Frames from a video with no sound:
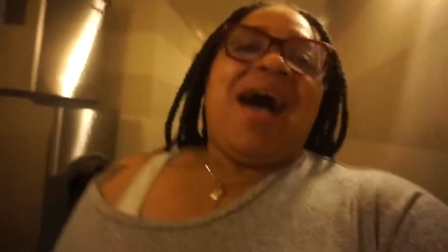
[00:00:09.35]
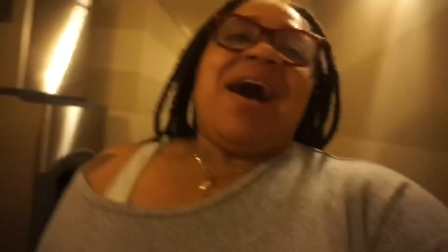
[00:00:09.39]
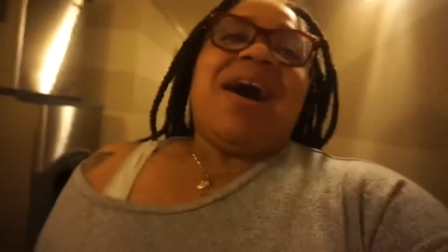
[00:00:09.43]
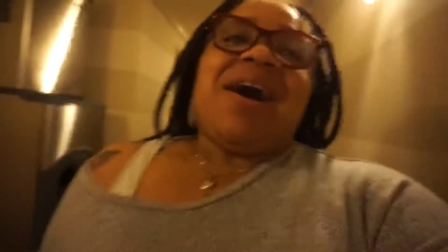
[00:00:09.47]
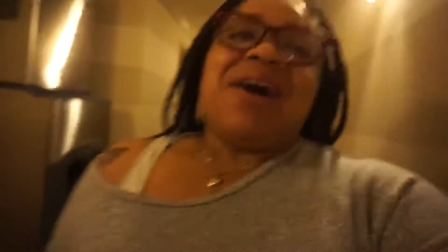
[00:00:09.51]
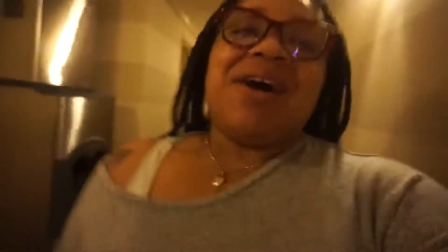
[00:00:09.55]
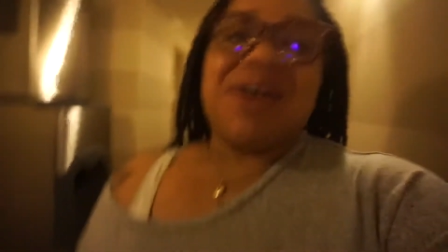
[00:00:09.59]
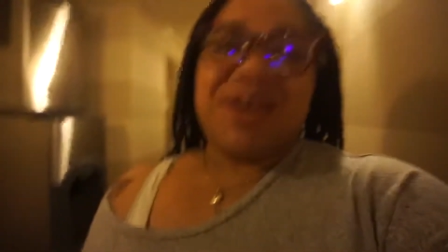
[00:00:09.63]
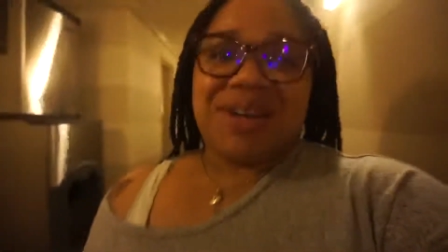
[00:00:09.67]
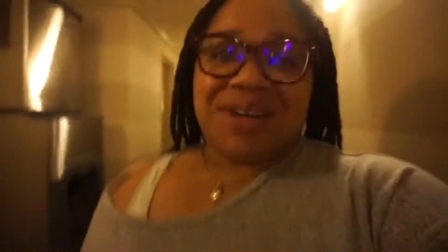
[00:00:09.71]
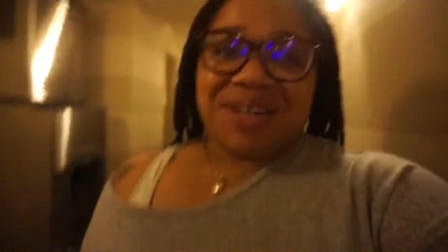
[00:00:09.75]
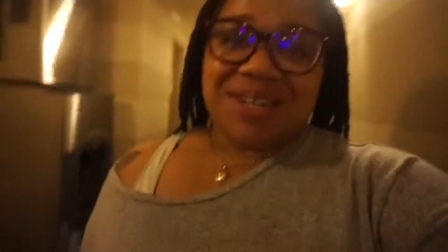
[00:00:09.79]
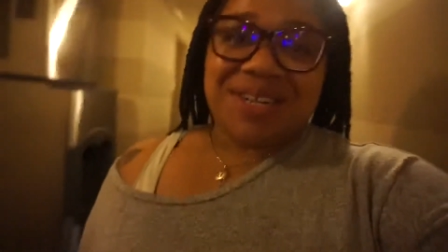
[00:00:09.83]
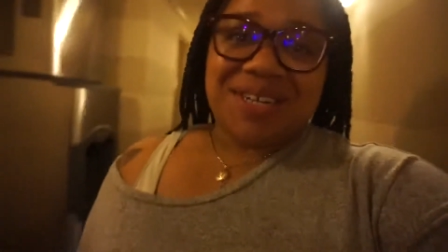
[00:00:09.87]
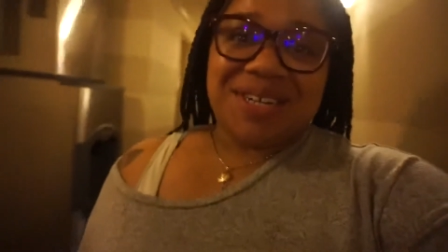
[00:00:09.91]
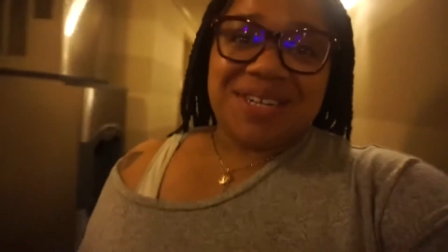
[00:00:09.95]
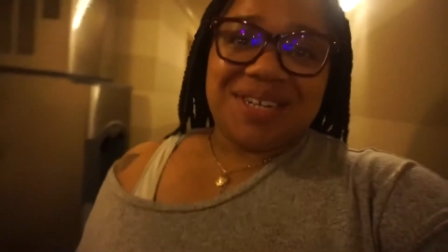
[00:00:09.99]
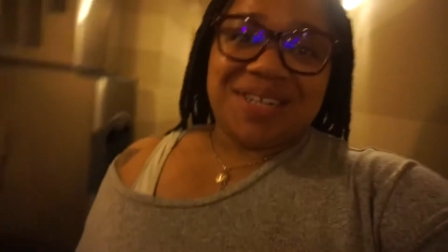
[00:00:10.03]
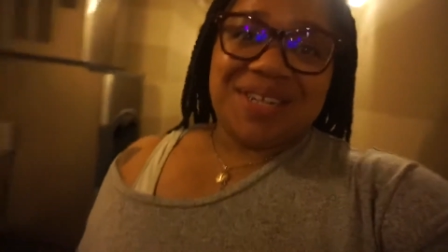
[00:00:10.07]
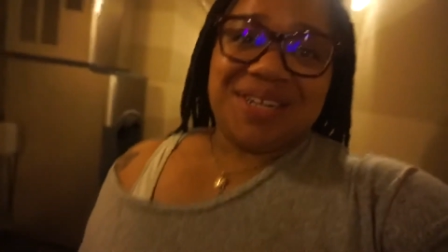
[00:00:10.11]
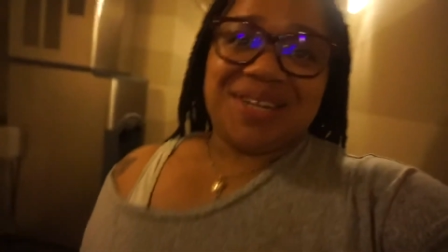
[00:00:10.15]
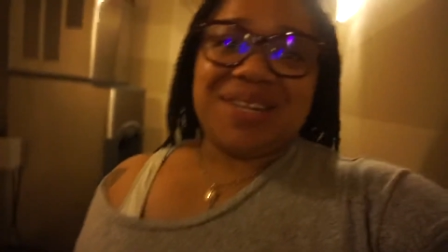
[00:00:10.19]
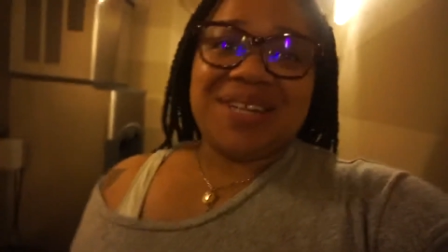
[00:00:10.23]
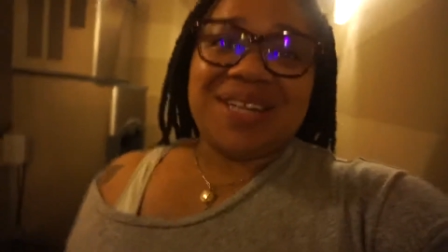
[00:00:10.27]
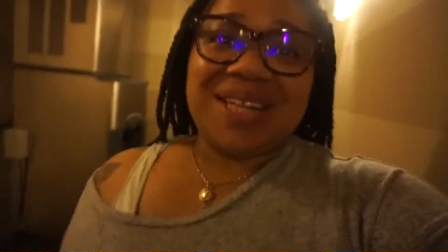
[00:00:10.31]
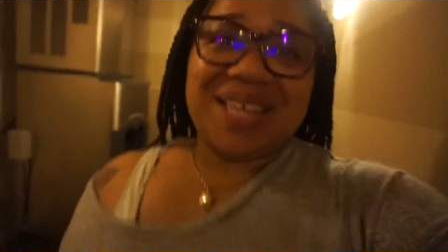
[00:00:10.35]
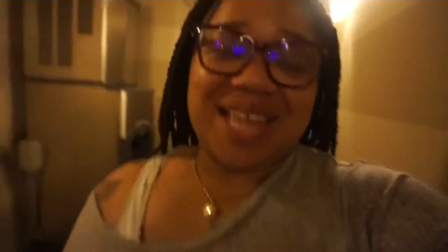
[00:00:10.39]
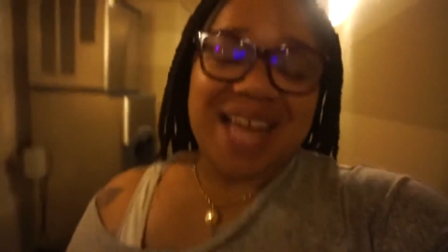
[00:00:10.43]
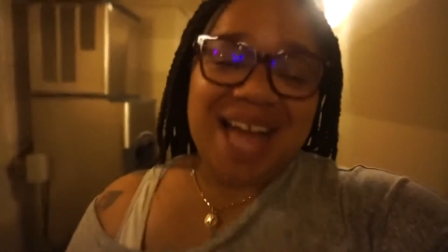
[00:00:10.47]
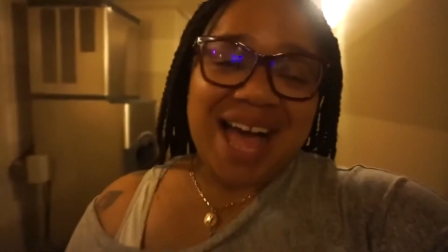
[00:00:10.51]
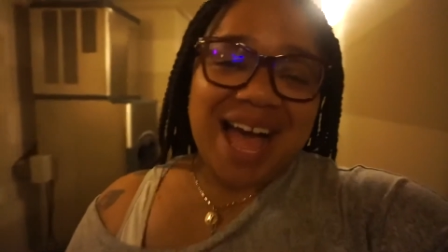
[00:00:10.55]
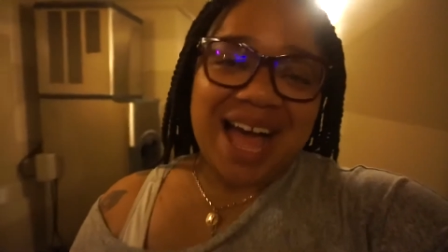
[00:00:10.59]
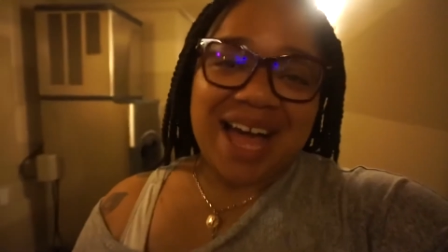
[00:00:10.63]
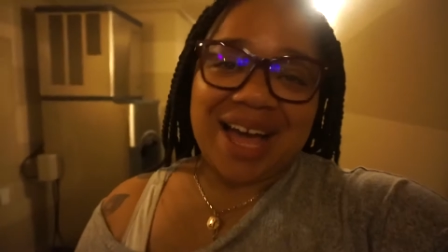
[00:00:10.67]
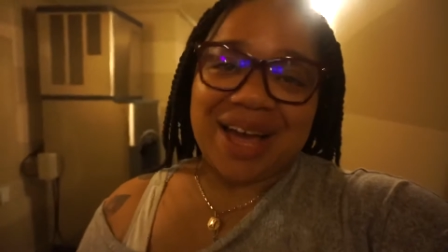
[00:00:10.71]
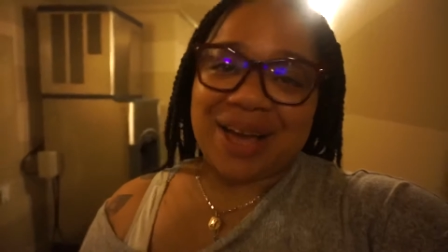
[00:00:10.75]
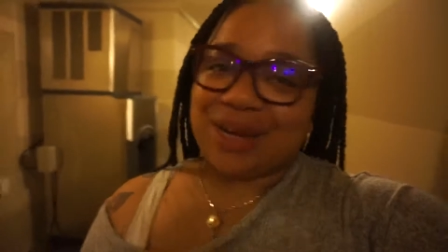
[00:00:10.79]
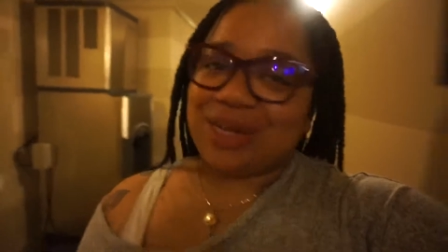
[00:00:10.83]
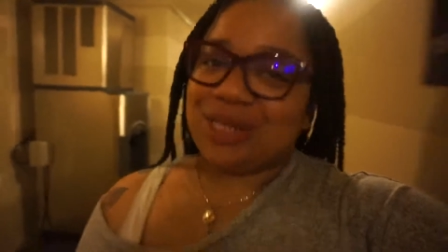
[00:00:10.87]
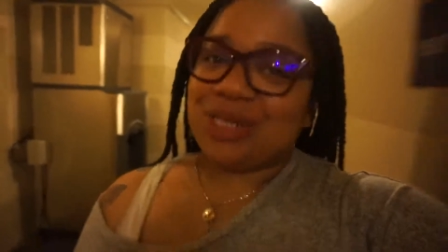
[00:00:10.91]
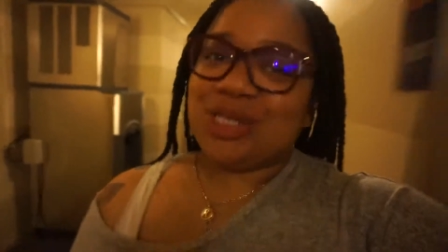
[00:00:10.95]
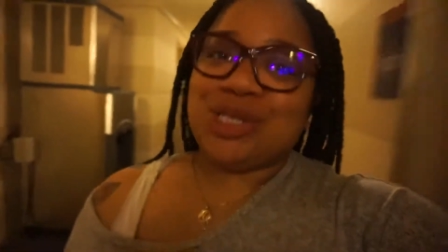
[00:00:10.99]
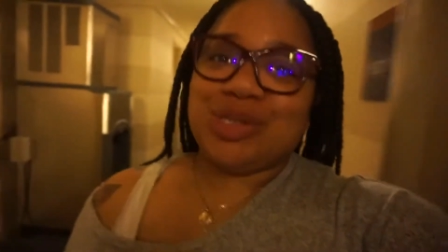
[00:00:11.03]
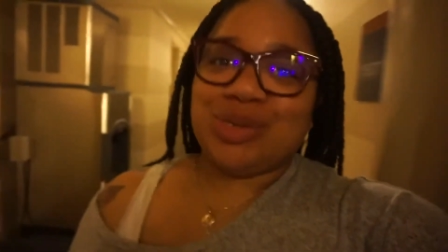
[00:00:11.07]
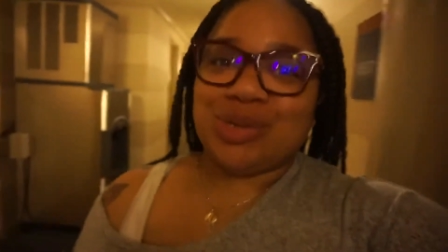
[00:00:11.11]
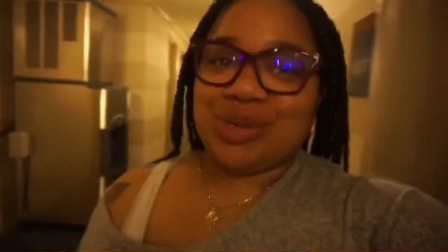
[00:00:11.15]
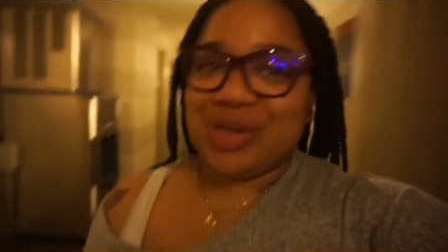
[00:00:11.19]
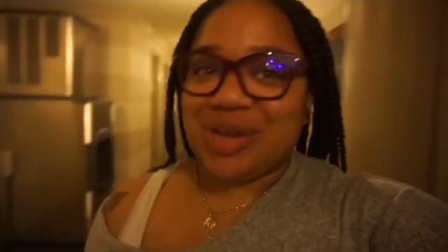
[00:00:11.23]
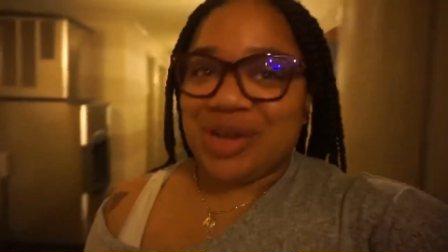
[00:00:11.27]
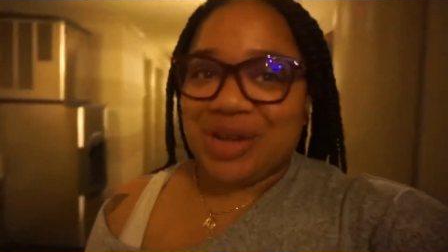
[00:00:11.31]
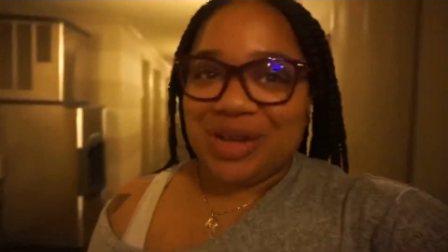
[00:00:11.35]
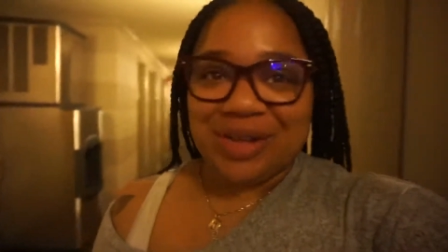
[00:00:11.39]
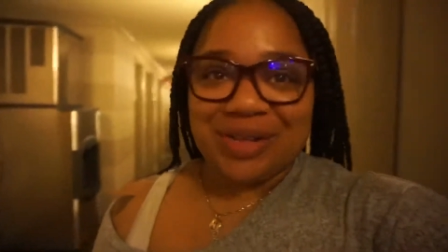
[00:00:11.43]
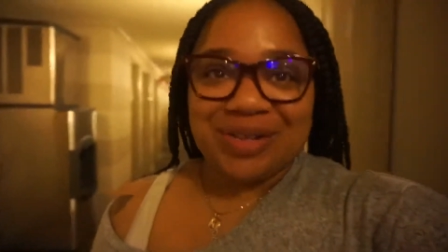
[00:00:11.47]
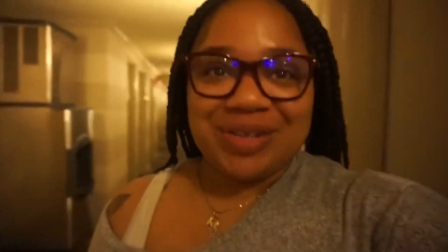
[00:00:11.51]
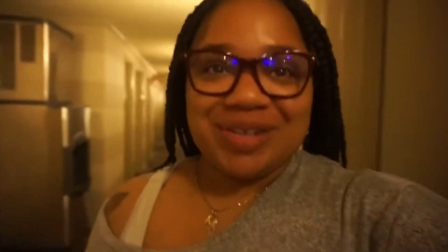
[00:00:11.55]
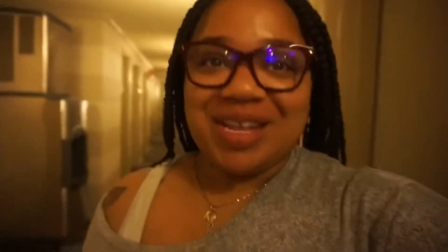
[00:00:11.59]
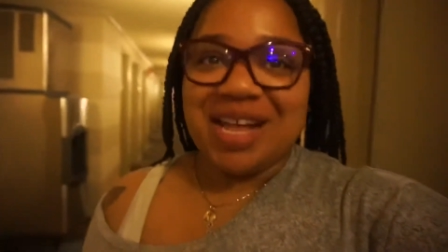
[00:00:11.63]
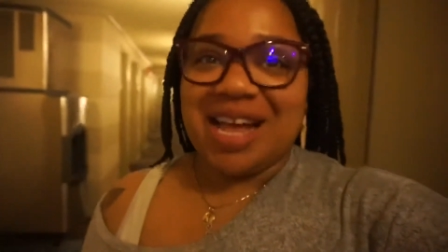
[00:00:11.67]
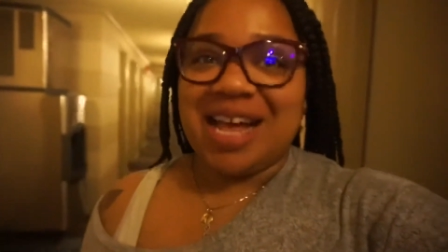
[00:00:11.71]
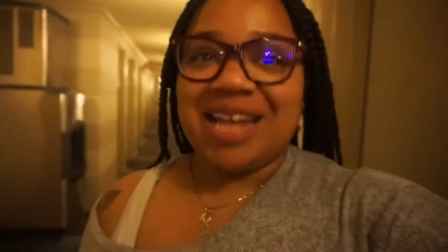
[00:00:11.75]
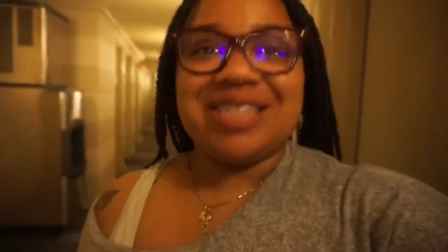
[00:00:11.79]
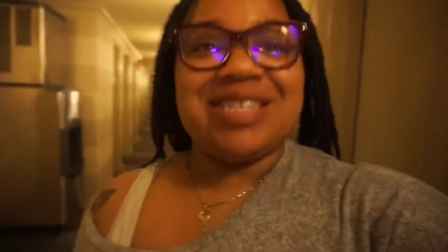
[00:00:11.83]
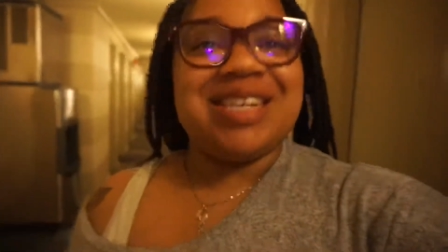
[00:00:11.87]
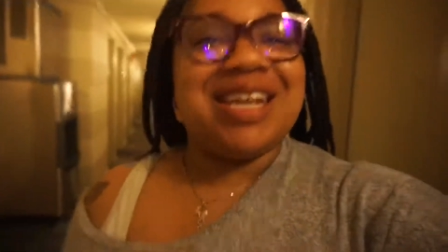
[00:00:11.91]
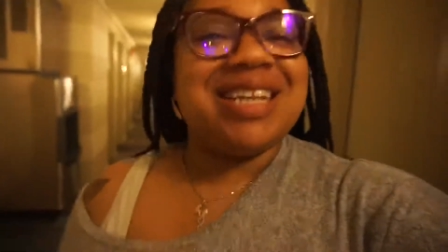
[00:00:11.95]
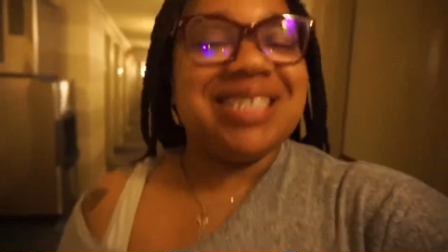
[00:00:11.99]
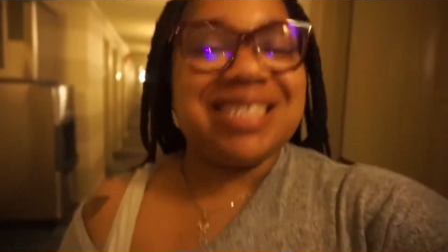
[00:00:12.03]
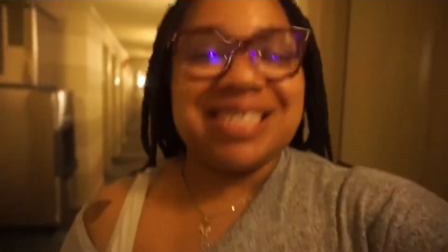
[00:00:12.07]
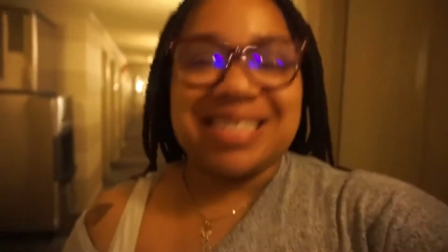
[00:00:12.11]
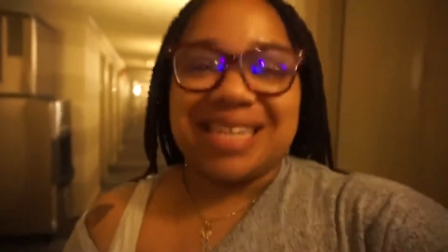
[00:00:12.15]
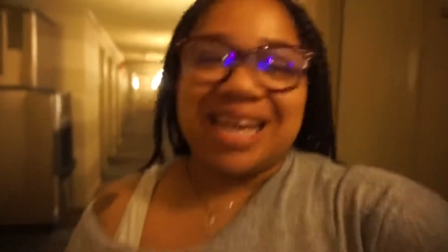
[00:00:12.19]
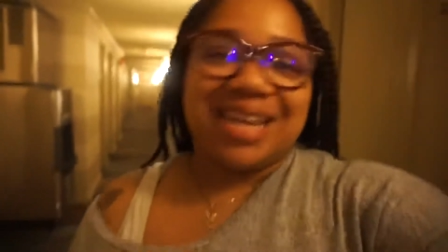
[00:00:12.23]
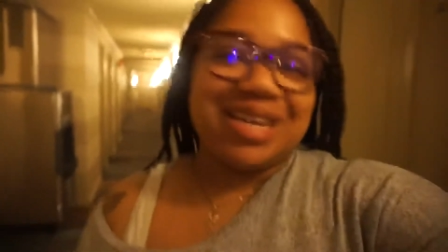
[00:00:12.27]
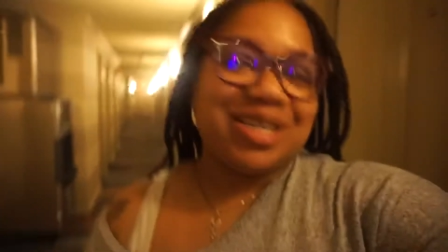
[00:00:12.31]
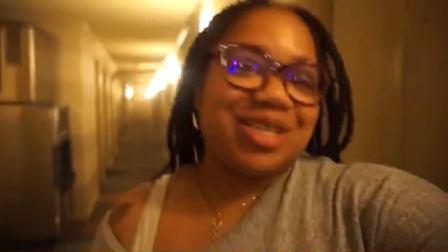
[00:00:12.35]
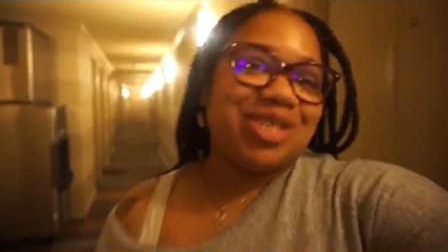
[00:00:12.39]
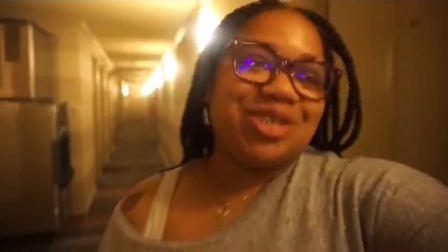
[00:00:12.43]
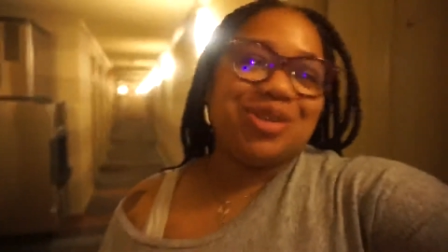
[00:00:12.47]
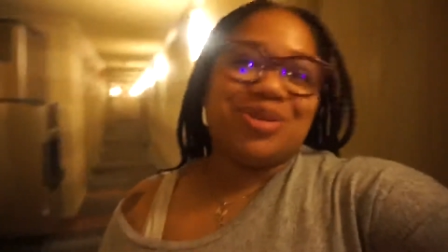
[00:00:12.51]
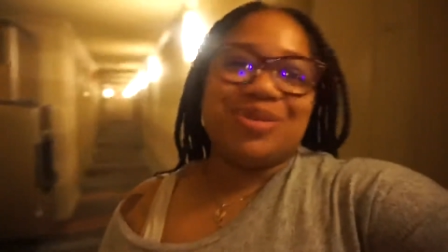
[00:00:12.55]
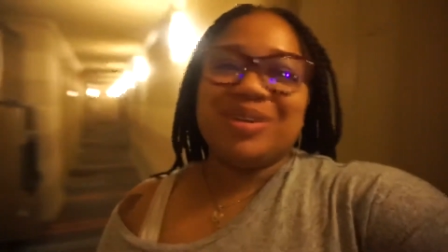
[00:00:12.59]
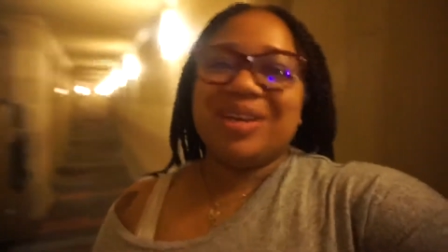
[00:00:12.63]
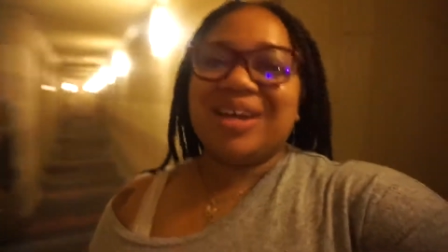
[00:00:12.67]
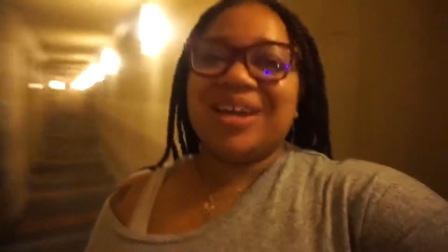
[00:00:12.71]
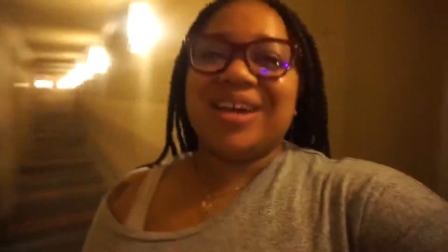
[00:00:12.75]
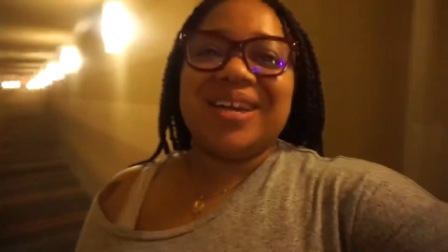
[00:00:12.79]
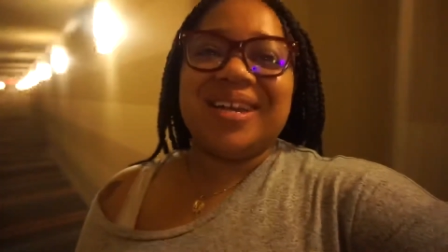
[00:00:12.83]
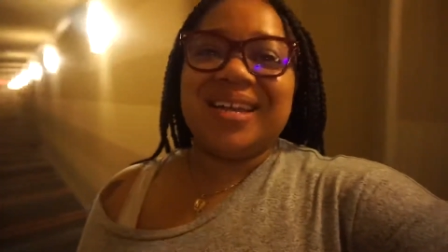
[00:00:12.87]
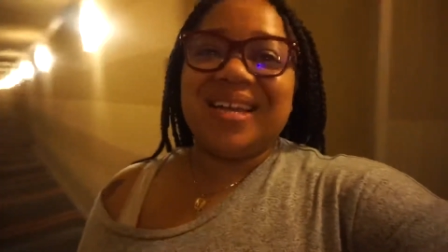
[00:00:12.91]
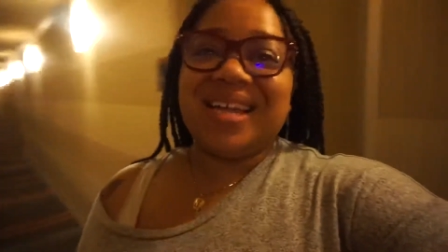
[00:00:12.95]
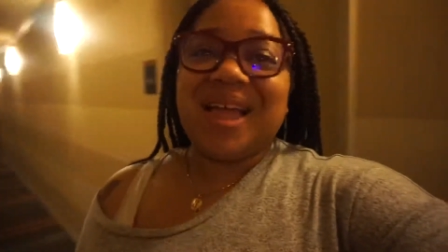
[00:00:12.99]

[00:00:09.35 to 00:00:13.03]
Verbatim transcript: I gotta show y'all. I just gotta show y'all.